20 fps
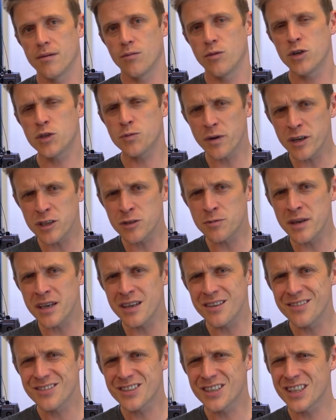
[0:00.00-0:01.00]
Which brings me
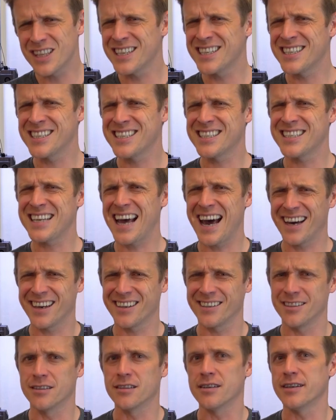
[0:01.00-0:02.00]
to the
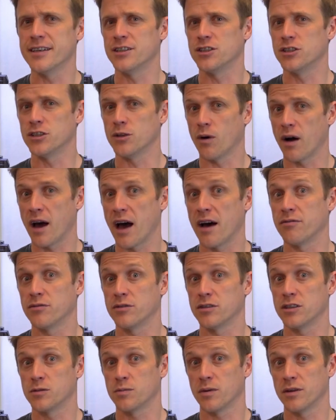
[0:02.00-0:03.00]
second issue I have with
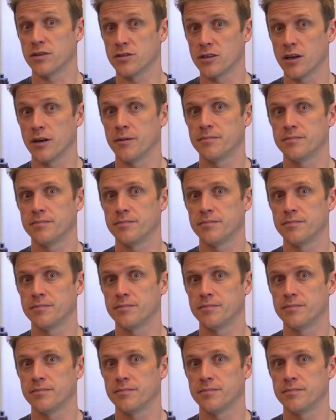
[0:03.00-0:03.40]
this printer.